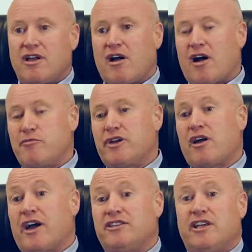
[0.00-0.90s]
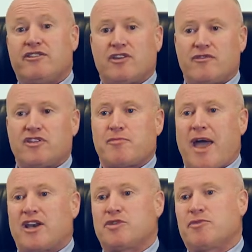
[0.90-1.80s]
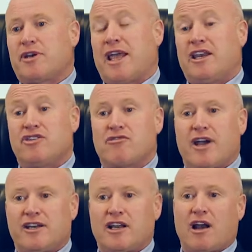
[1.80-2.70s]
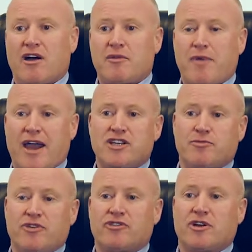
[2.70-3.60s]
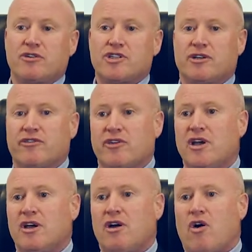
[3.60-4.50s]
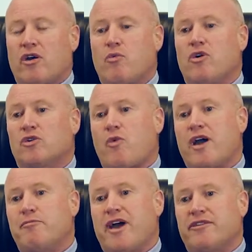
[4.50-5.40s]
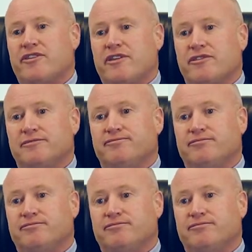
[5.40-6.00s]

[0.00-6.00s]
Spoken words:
hybrid IT service management and integrated client management solutions on a worldwide basis.